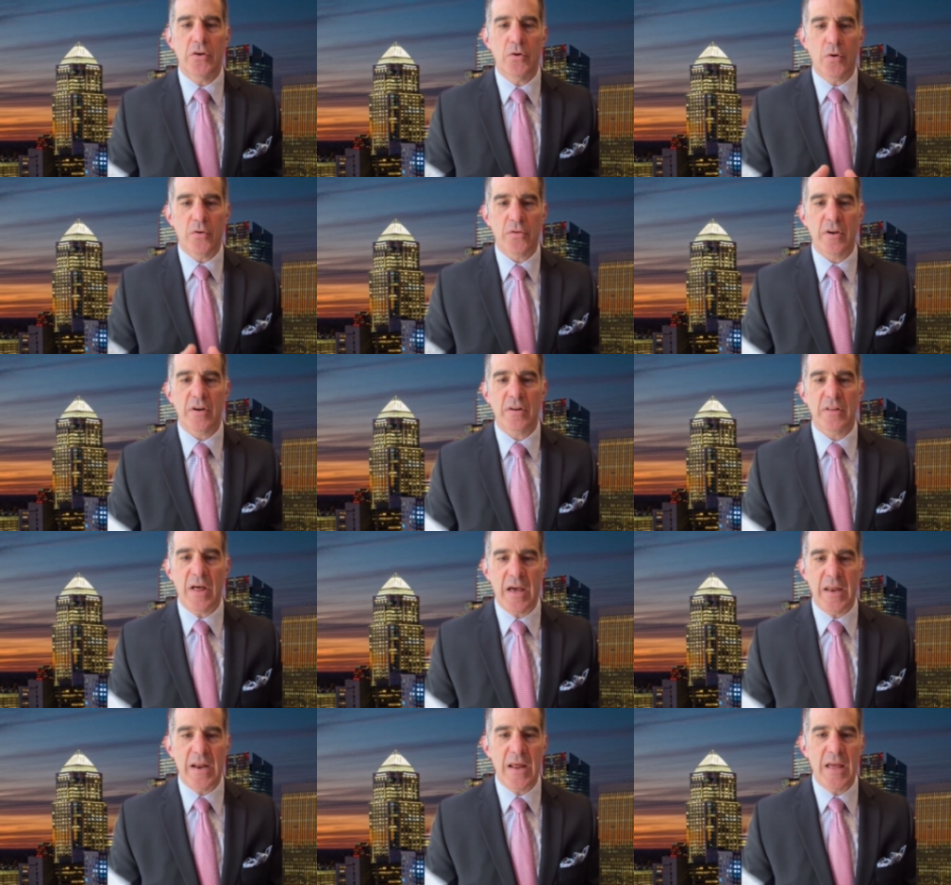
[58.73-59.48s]
North
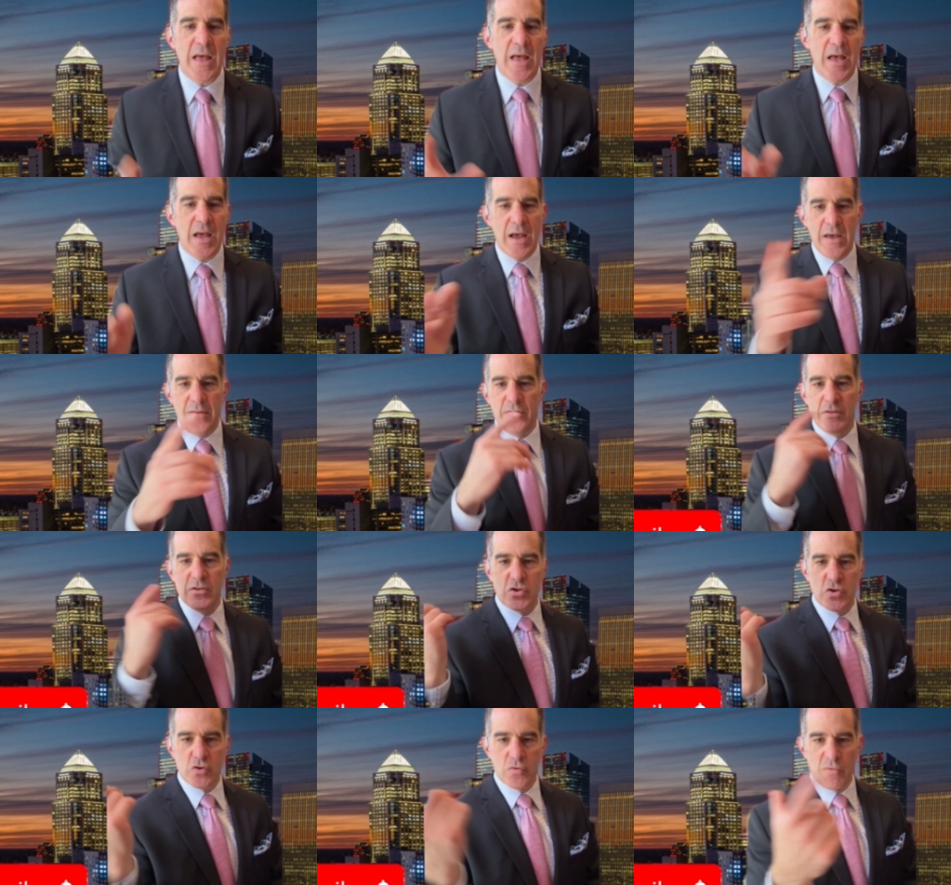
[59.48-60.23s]
Carolina and
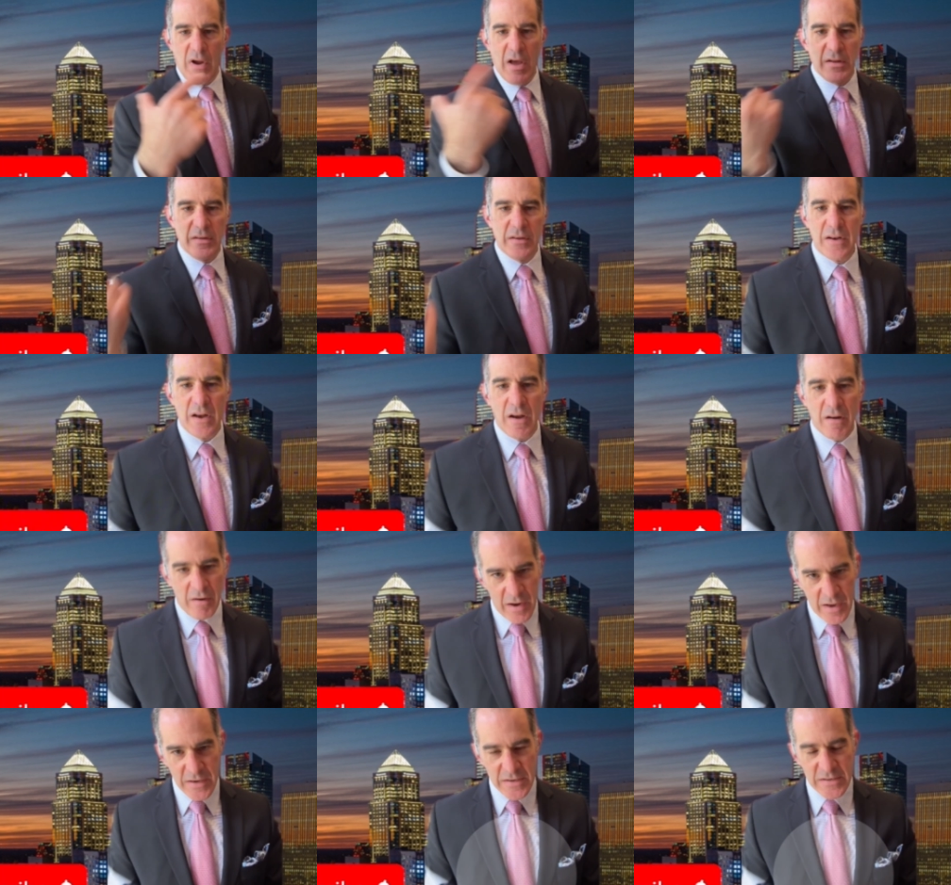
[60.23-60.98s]
the surrounding
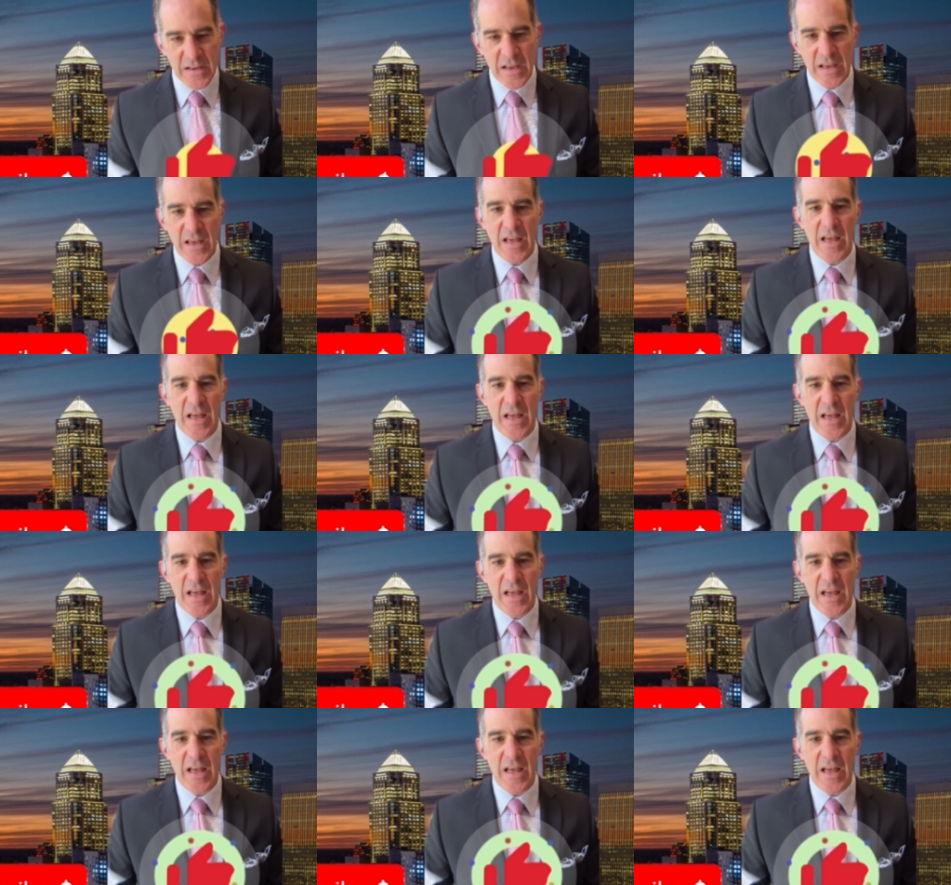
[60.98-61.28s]
areas,